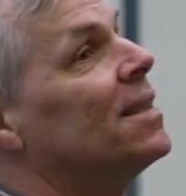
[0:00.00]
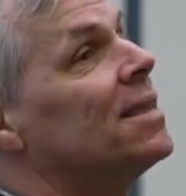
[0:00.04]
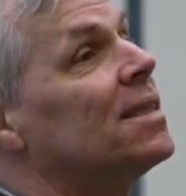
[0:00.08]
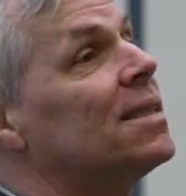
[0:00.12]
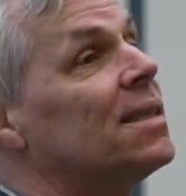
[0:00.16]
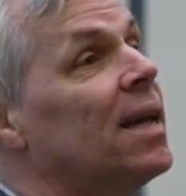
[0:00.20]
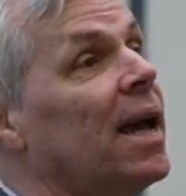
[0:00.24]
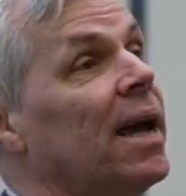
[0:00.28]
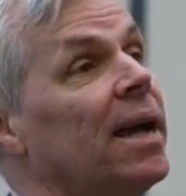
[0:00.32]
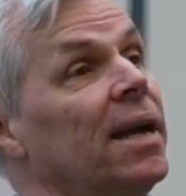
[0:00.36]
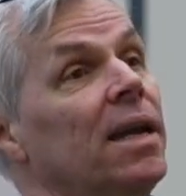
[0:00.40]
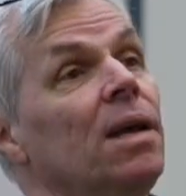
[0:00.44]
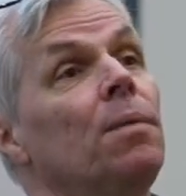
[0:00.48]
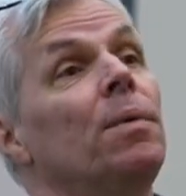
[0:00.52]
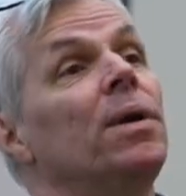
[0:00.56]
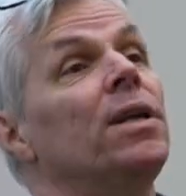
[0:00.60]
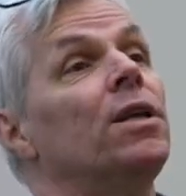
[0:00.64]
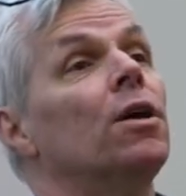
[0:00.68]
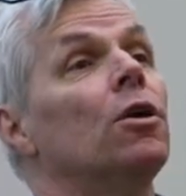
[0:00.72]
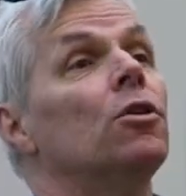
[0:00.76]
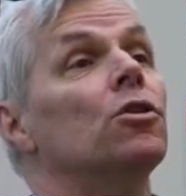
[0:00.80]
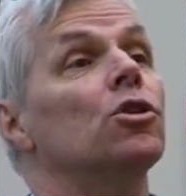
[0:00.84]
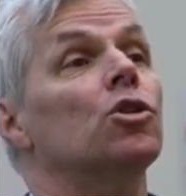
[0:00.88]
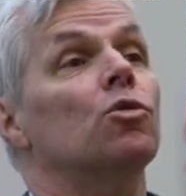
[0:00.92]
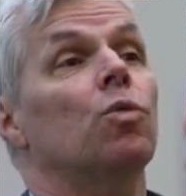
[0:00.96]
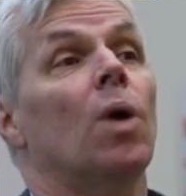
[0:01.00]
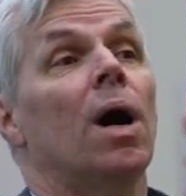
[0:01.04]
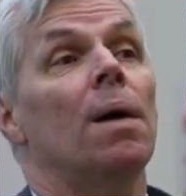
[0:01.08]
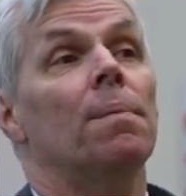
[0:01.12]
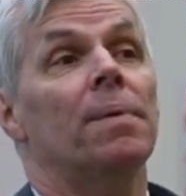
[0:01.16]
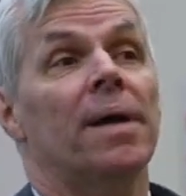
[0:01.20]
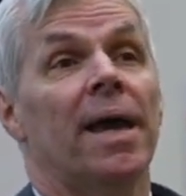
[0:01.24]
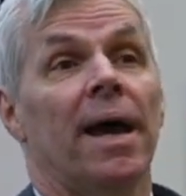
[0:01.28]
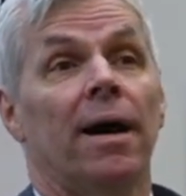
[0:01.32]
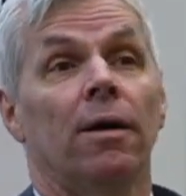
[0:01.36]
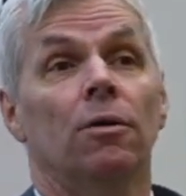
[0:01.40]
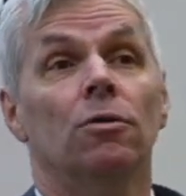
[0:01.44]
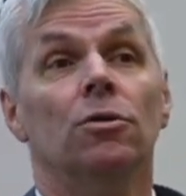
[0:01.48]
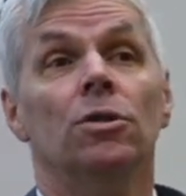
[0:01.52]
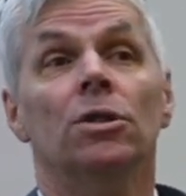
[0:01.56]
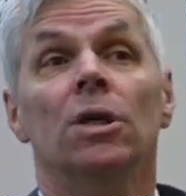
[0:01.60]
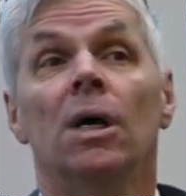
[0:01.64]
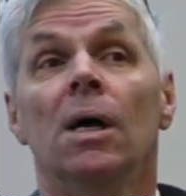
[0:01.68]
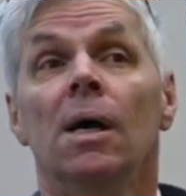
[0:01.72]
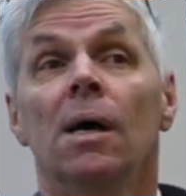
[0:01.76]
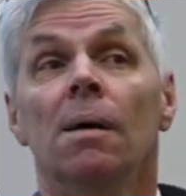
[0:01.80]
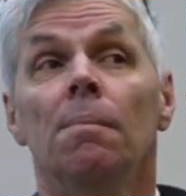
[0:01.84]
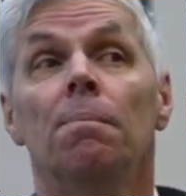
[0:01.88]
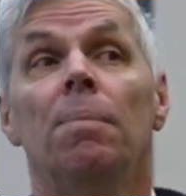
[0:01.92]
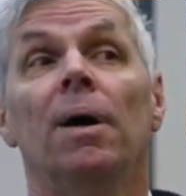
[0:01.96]
society, we don't swap cows.
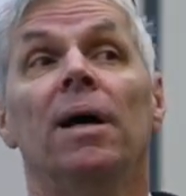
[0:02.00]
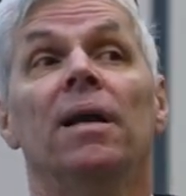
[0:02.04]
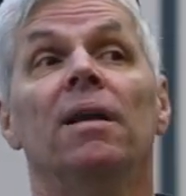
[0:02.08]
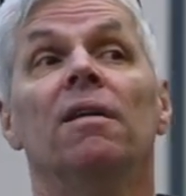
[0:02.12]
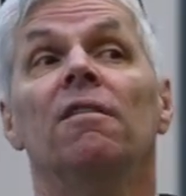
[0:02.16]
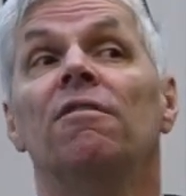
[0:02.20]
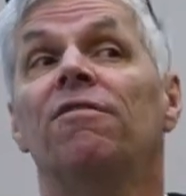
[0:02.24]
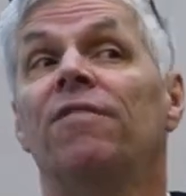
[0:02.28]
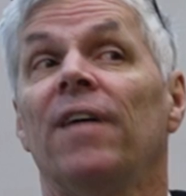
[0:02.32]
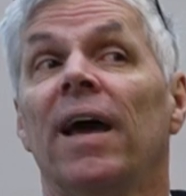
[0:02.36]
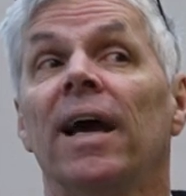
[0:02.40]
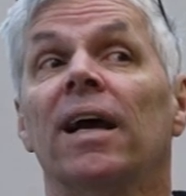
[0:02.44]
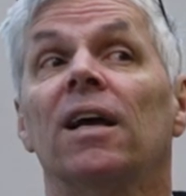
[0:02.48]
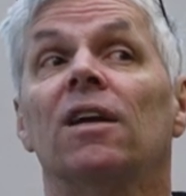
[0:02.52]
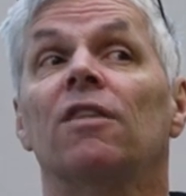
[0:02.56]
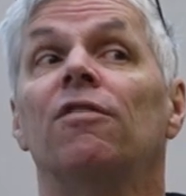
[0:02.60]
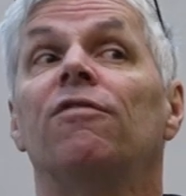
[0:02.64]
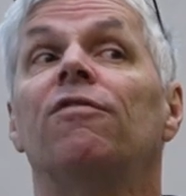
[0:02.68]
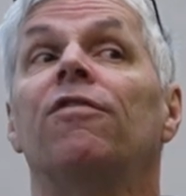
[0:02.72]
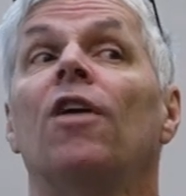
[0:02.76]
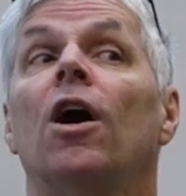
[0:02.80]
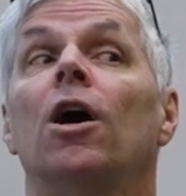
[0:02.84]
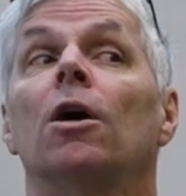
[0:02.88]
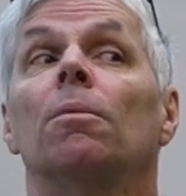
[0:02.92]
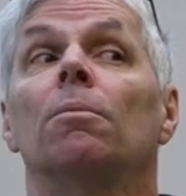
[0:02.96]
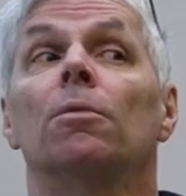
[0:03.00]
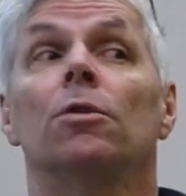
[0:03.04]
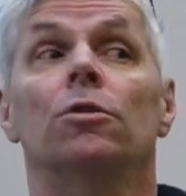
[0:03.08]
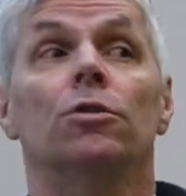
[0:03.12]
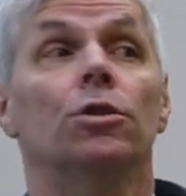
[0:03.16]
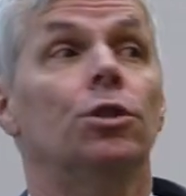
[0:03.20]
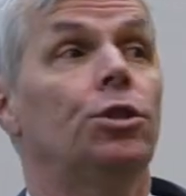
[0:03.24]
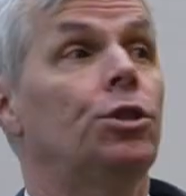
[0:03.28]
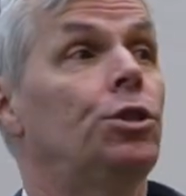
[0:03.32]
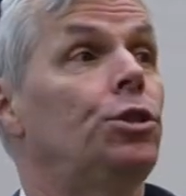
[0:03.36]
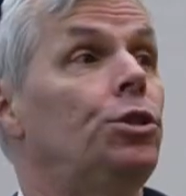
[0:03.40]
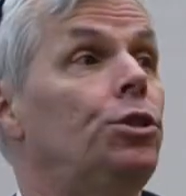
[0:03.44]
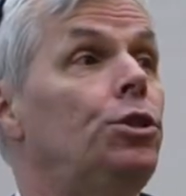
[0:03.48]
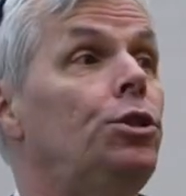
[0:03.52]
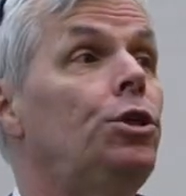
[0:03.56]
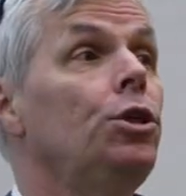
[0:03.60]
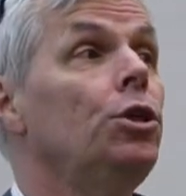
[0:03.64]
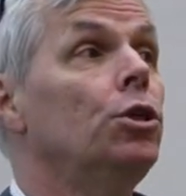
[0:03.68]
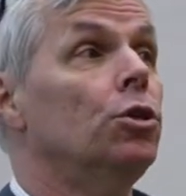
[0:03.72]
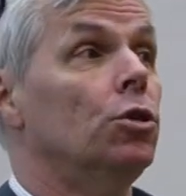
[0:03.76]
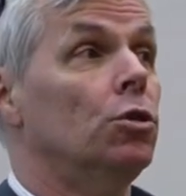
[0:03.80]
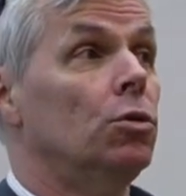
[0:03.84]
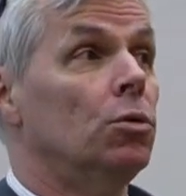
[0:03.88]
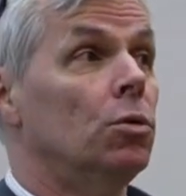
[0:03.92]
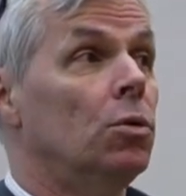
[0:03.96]
But in fact, farmers
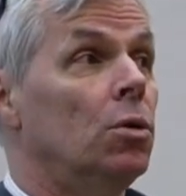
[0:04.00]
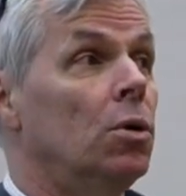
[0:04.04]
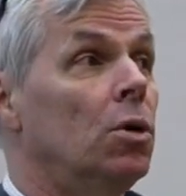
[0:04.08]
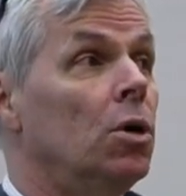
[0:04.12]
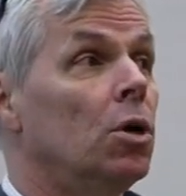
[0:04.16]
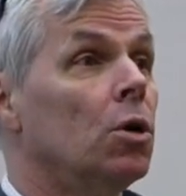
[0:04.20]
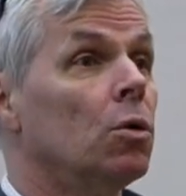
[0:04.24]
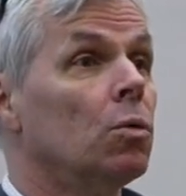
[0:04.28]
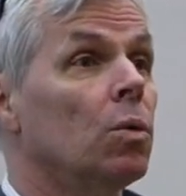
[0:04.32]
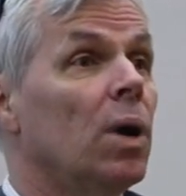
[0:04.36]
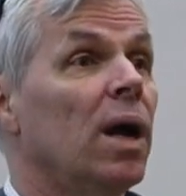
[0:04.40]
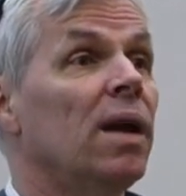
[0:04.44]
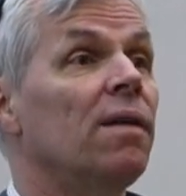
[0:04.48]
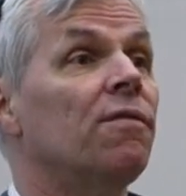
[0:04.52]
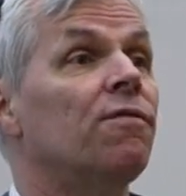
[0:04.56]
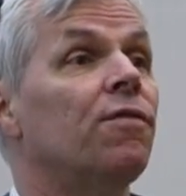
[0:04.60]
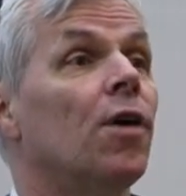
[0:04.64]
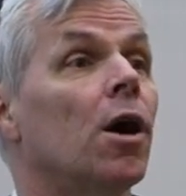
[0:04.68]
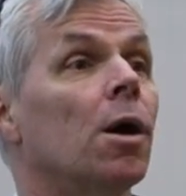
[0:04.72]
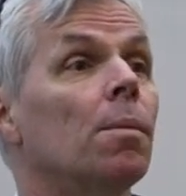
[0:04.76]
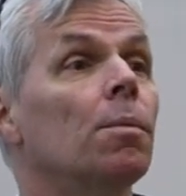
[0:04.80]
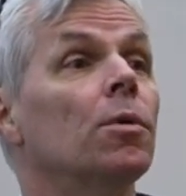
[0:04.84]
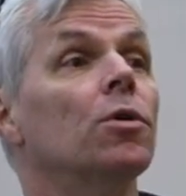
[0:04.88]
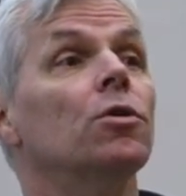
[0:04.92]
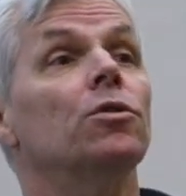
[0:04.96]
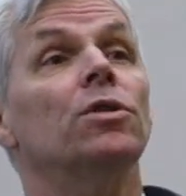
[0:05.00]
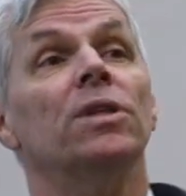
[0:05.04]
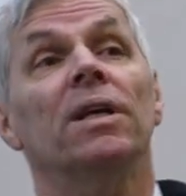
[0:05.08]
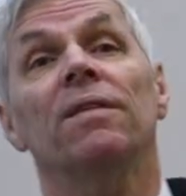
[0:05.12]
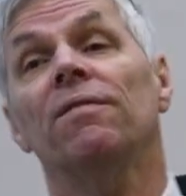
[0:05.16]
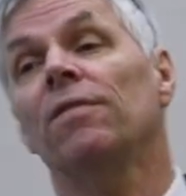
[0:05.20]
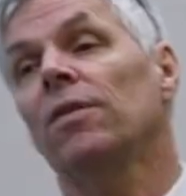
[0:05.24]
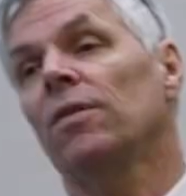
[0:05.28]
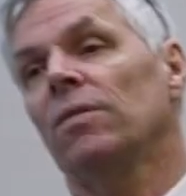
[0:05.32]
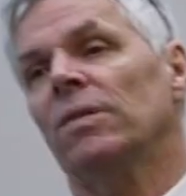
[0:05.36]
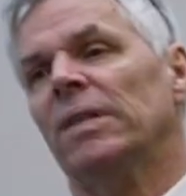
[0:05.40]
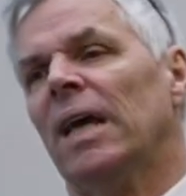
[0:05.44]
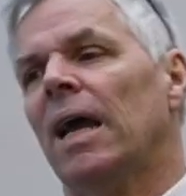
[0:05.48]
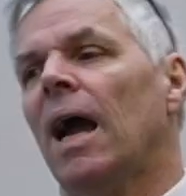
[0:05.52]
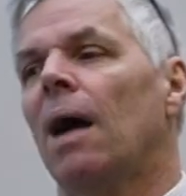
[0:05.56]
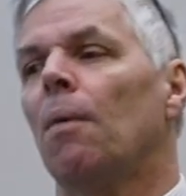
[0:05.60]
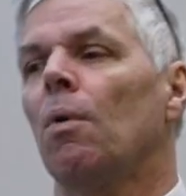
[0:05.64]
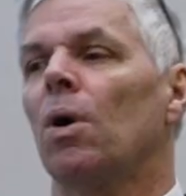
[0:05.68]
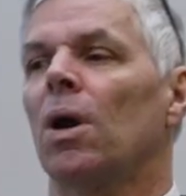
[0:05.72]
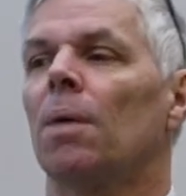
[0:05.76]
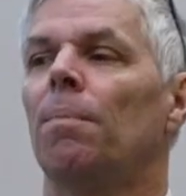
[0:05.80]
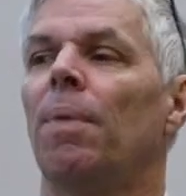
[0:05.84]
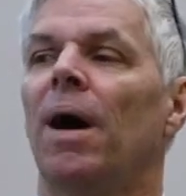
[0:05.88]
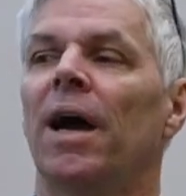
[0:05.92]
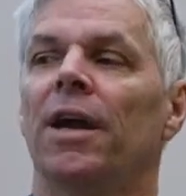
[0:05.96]
do. Right? Farmers, if they say, I
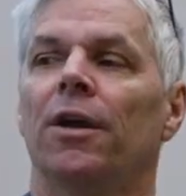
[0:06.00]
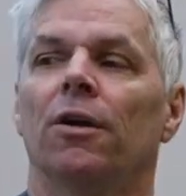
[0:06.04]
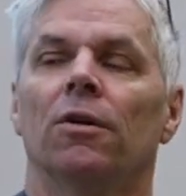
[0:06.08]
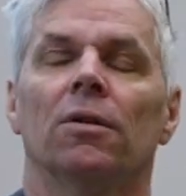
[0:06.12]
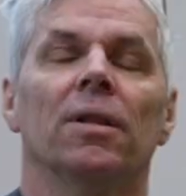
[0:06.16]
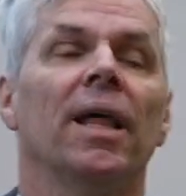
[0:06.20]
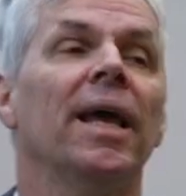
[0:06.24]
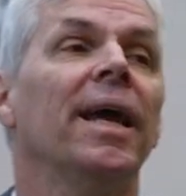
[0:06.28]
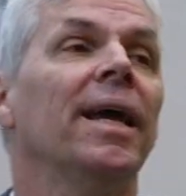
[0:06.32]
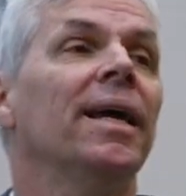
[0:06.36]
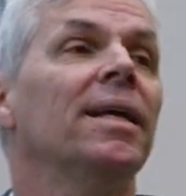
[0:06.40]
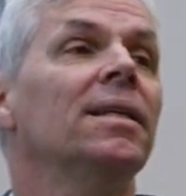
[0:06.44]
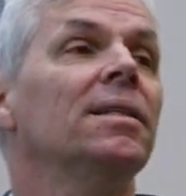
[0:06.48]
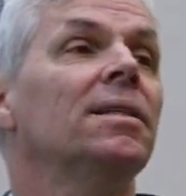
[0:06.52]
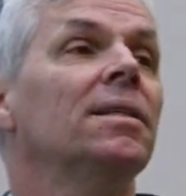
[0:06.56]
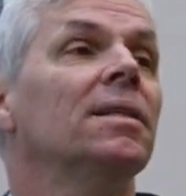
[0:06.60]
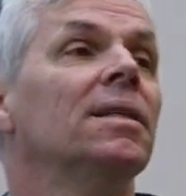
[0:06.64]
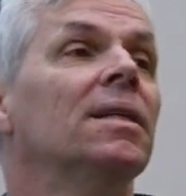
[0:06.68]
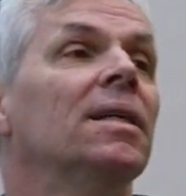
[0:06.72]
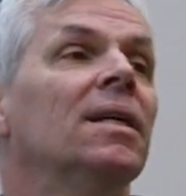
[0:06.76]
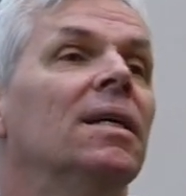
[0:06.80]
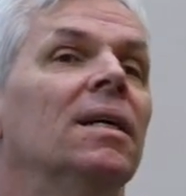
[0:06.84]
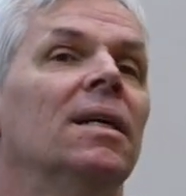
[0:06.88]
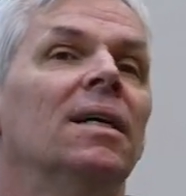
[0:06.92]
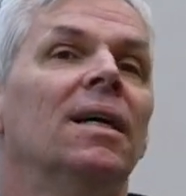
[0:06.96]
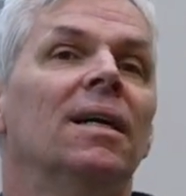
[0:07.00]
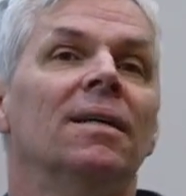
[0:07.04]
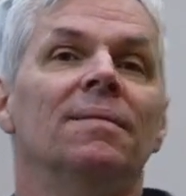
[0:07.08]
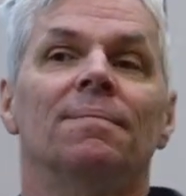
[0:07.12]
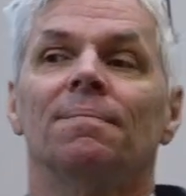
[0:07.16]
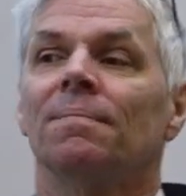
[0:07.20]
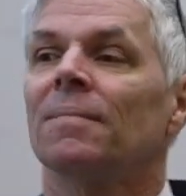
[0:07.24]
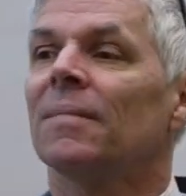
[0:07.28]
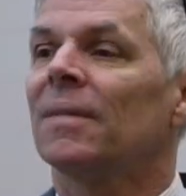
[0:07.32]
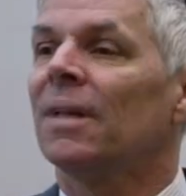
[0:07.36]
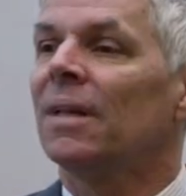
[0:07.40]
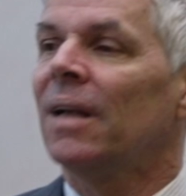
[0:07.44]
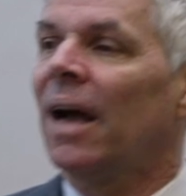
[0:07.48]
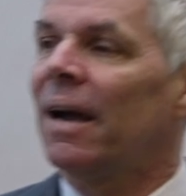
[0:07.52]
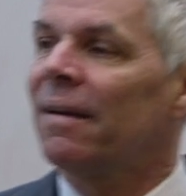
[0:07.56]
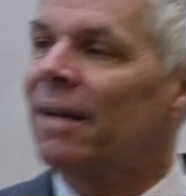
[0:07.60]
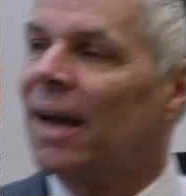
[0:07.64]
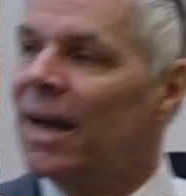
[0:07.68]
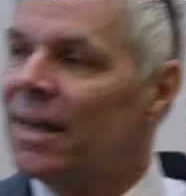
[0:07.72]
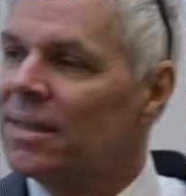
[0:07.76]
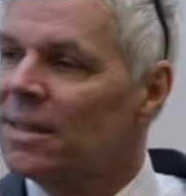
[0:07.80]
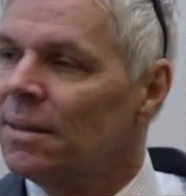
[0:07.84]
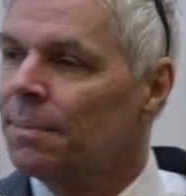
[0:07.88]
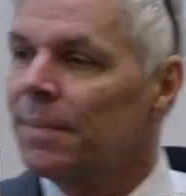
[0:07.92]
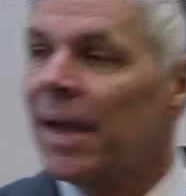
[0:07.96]
want to buy your land, I
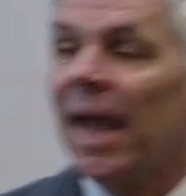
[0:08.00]
got some